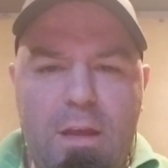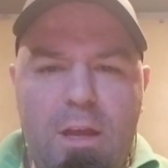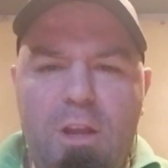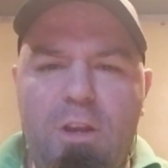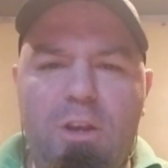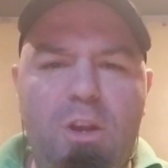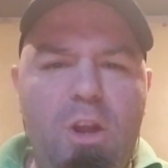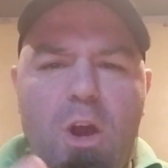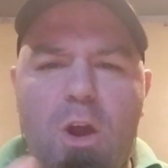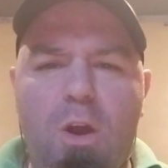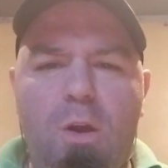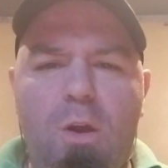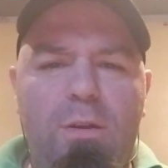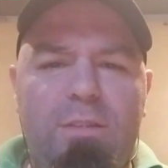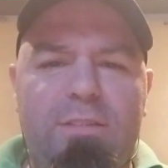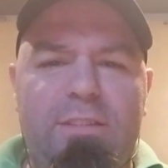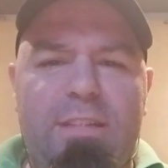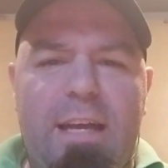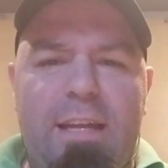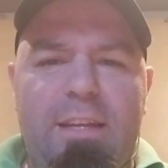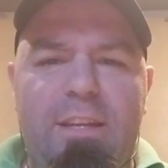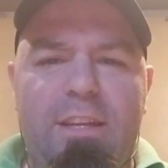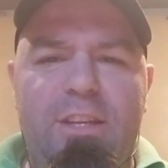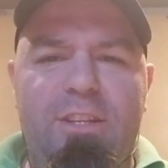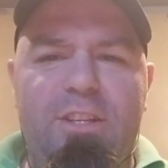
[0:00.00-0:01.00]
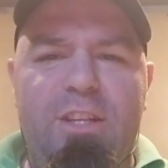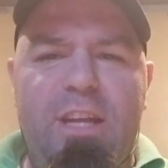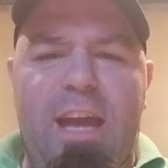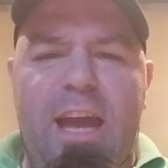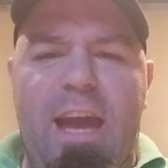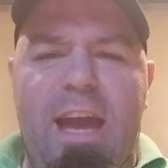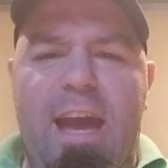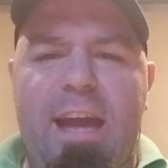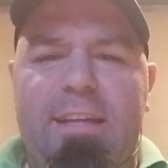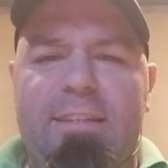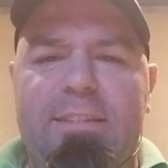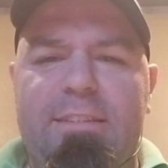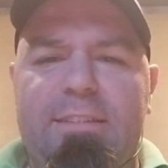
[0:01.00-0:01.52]
No, it's not Ninja
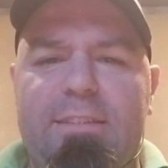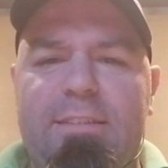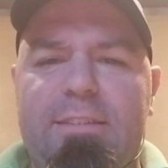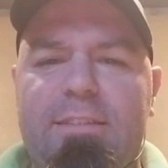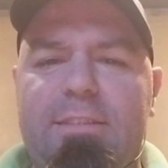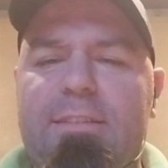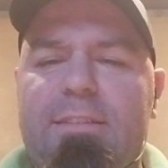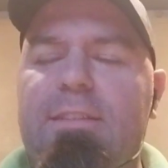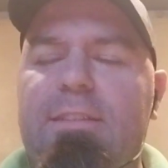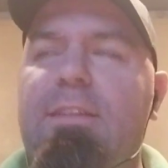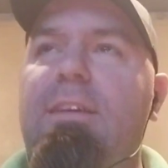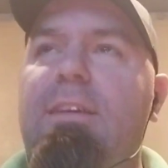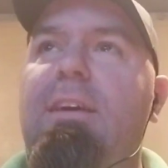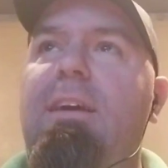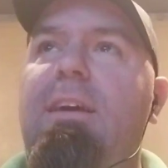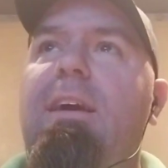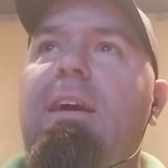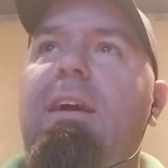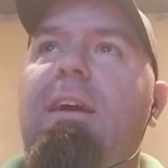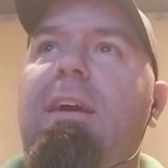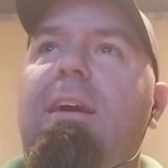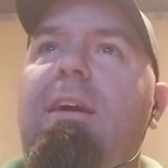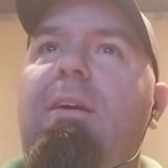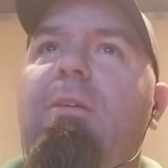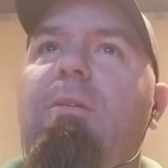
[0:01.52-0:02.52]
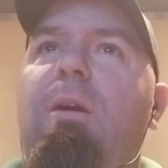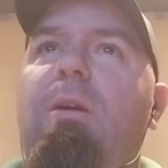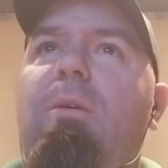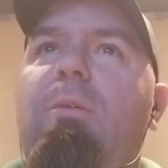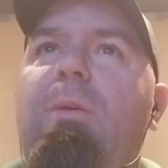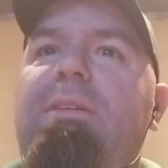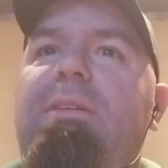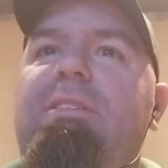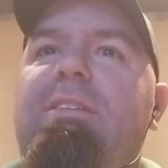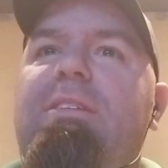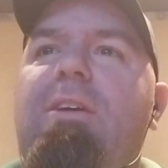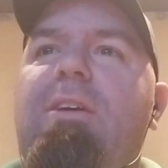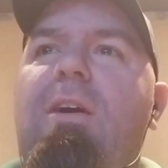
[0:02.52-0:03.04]
Hacks. What
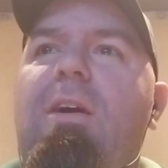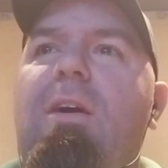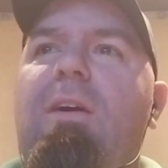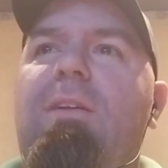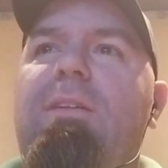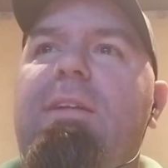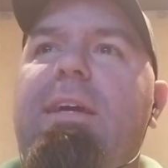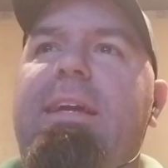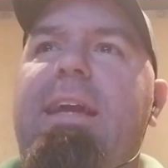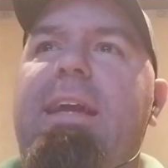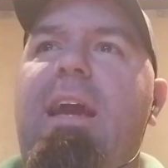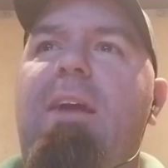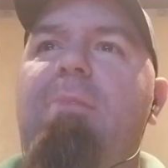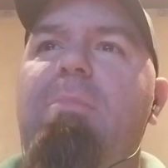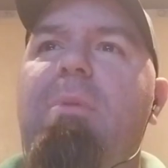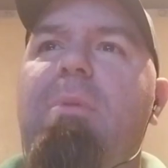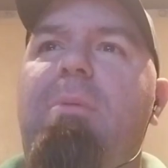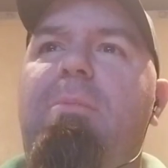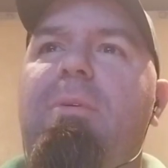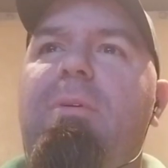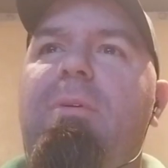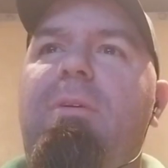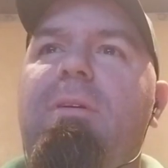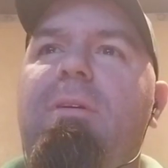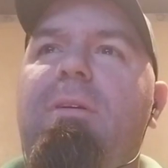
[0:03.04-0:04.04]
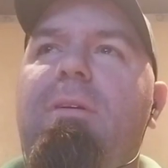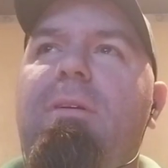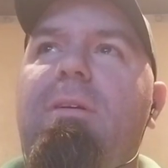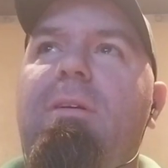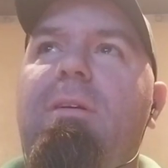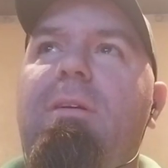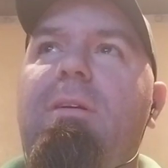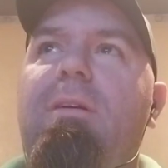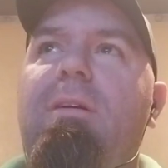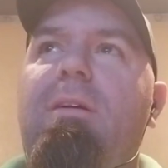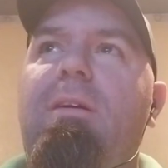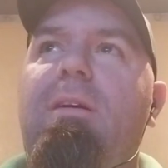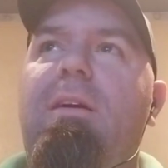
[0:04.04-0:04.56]
was it called? I can't remember.
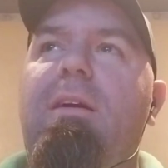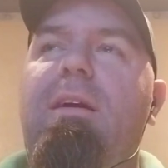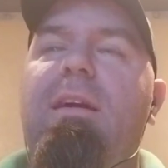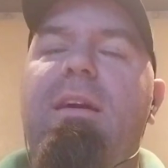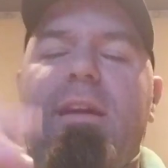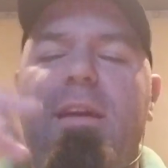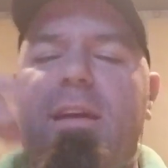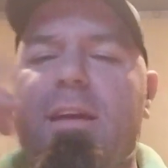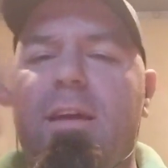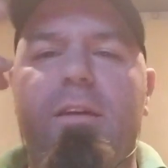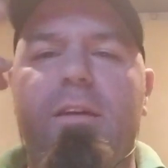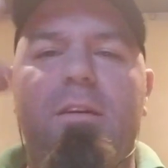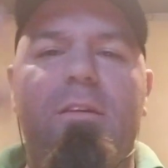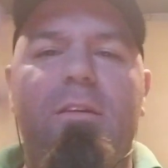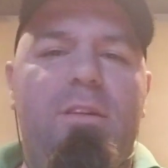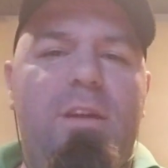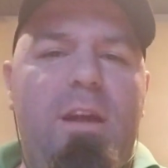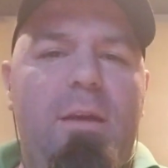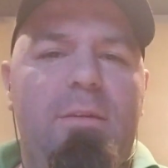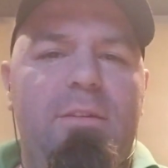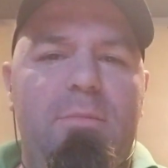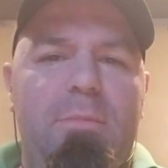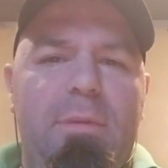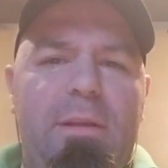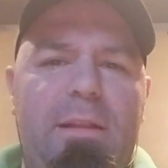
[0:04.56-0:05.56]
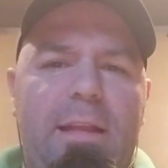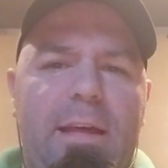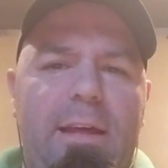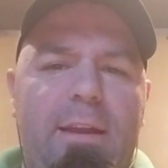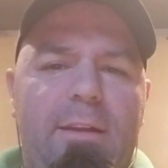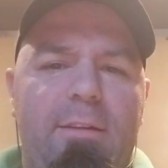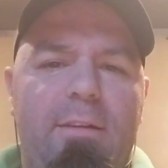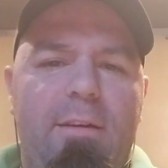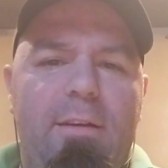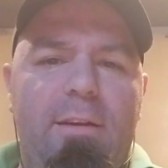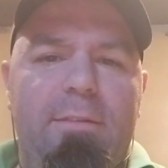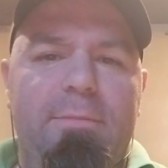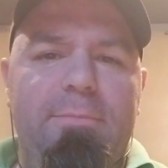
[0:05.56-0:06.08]
It'll come to me
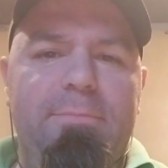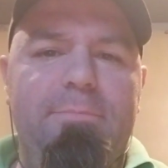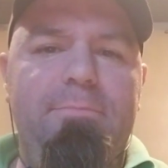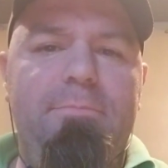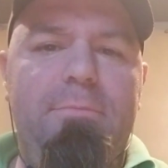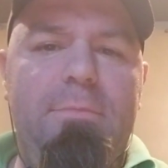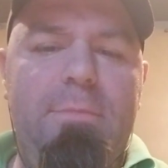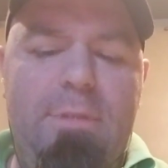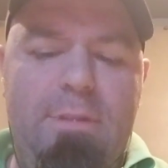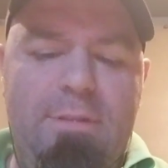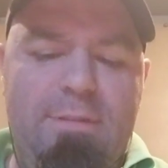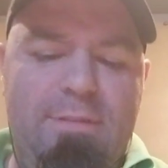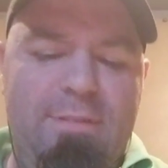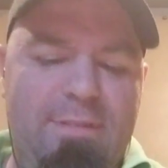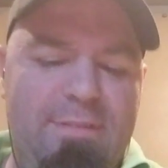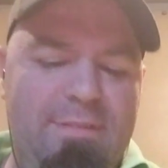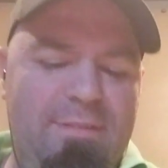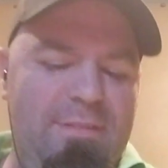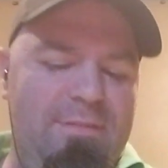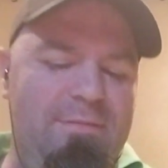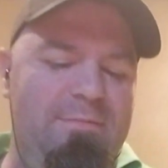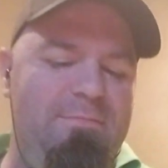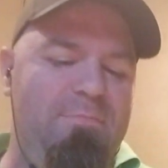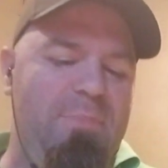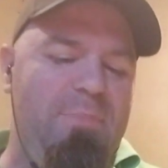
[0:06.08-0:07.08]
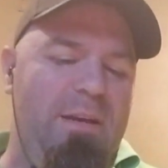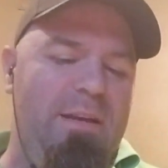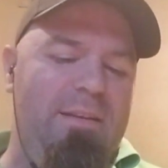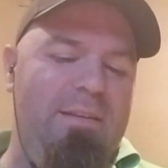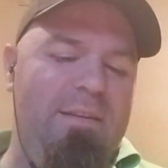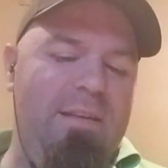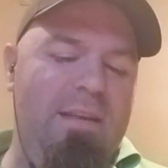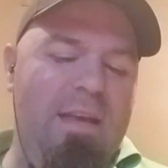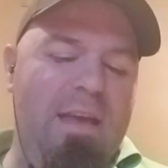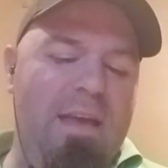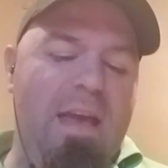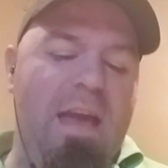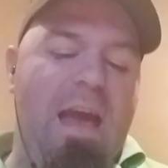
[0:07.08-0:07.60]
later on. But
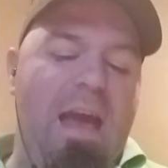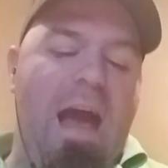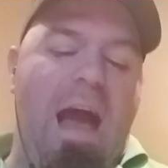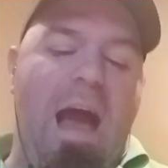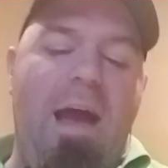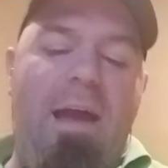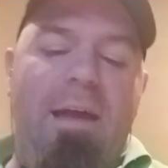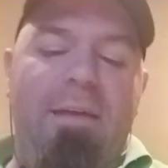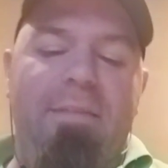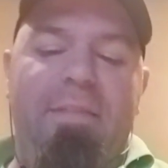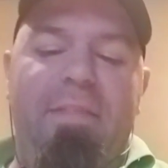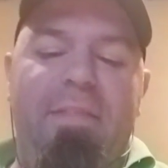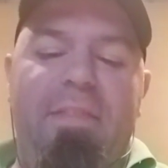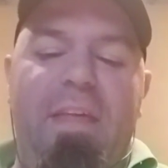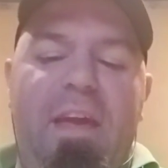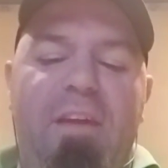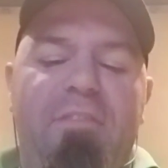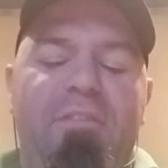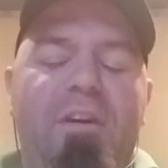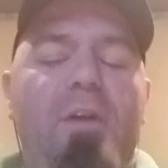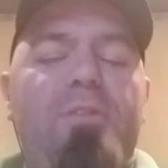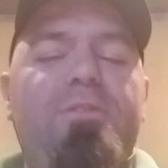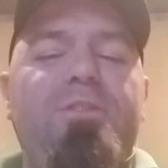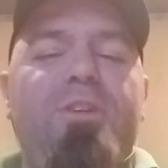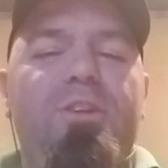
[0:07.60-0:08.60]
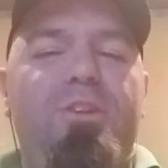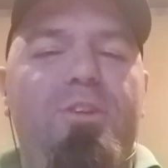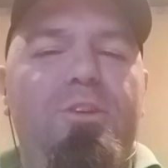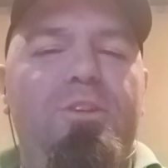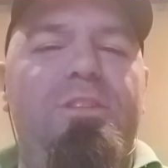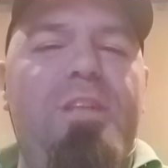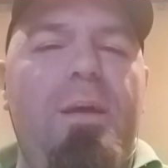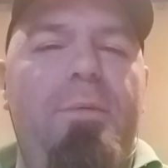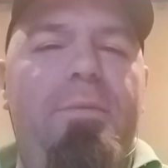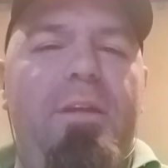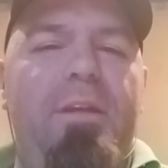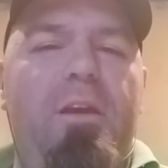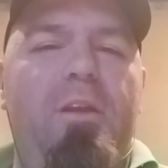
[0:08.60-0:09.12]
if I was going to do
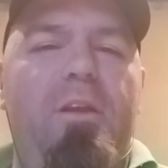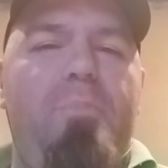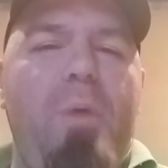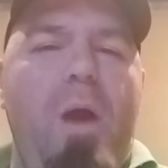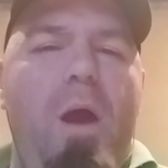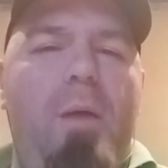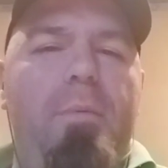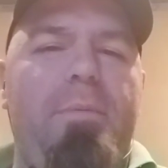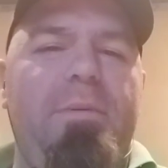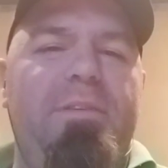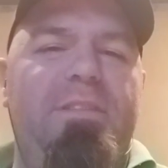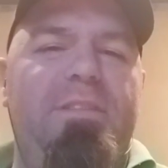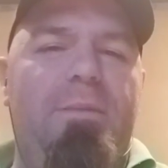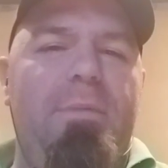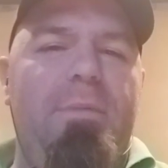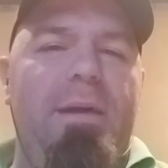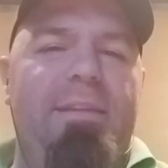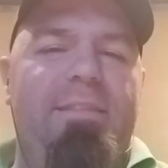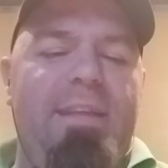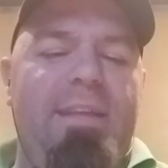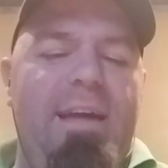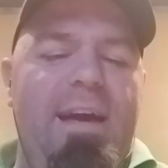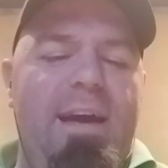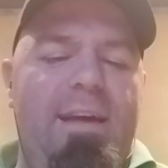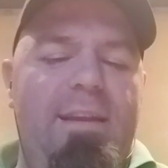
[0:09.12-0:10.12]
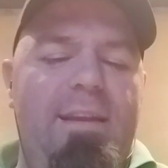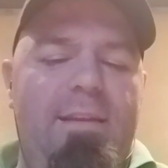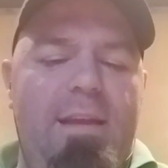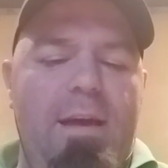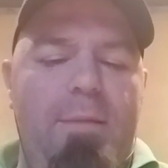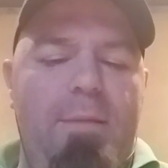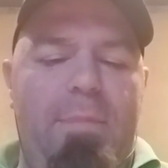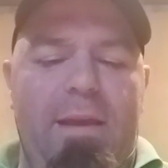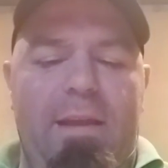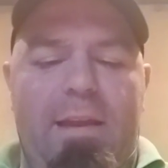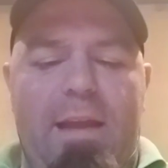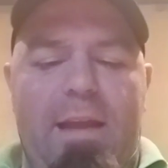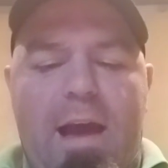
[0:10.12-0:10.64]
something, it'd probably be something like that.
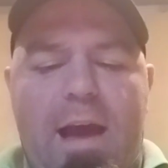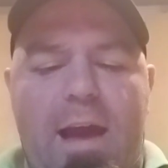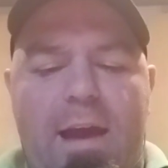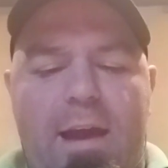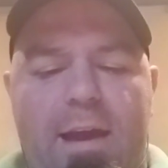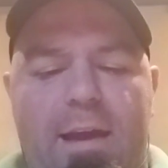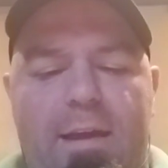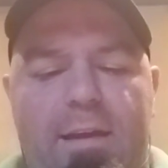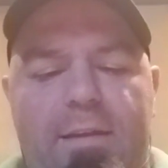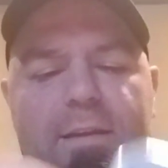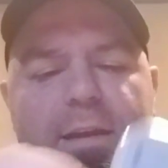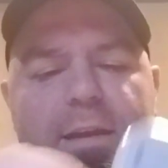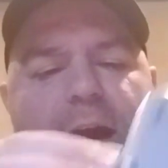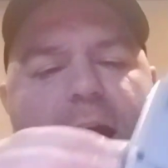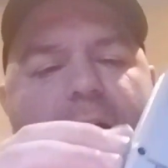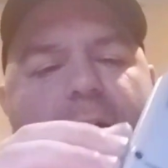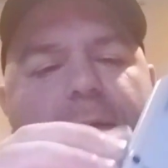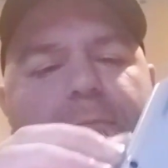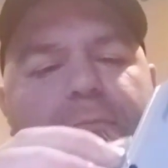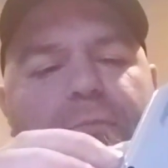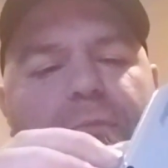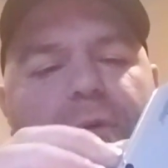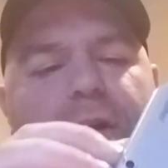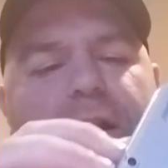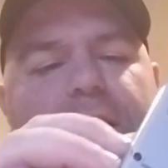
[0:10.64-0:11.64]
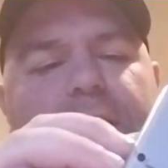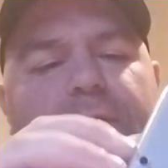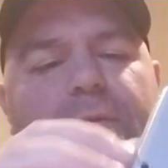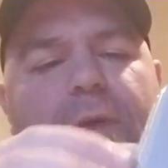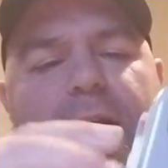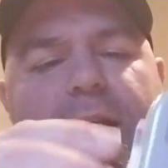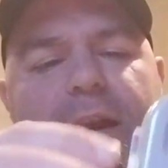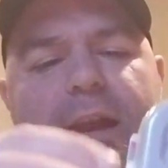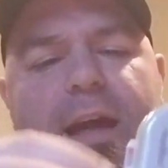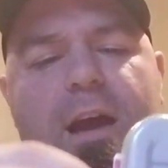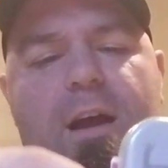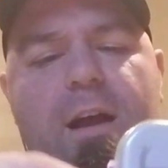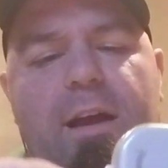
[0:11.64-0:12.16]
I mean, I'm running
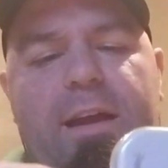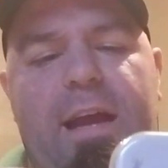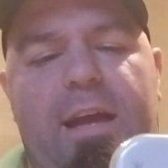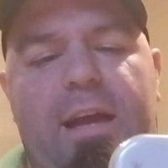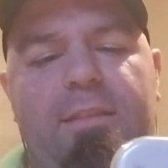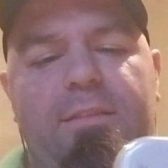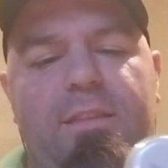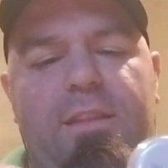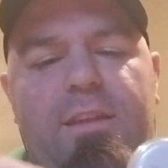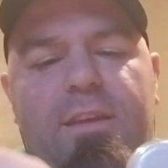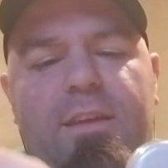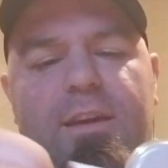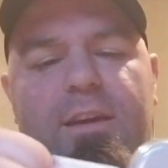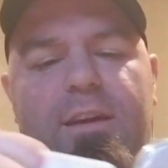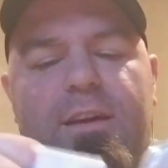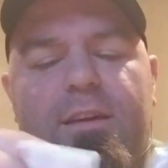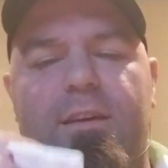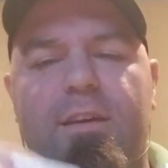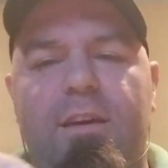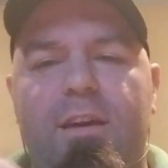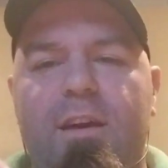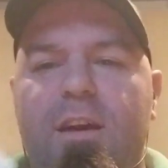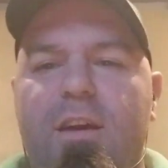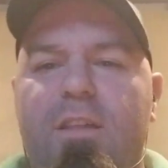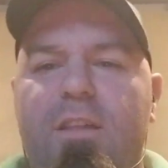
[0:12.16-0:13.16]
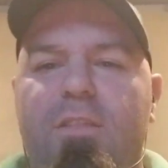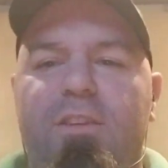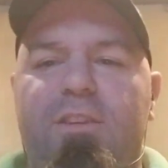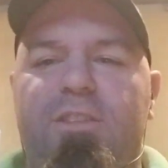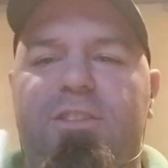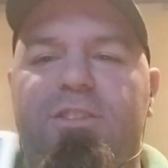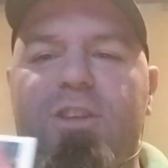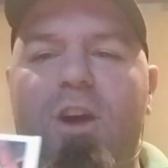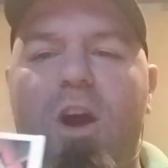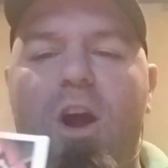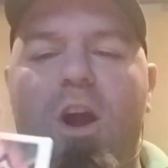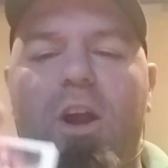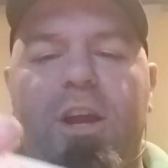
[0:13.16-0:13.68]
right now. I got the
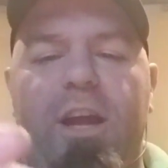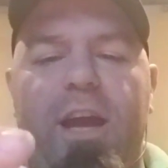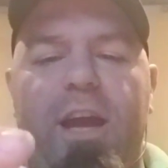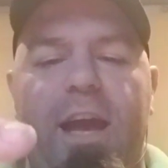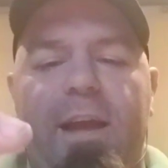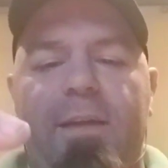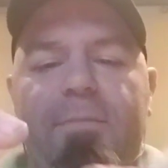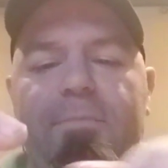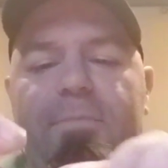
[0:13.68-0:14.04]
Stargate.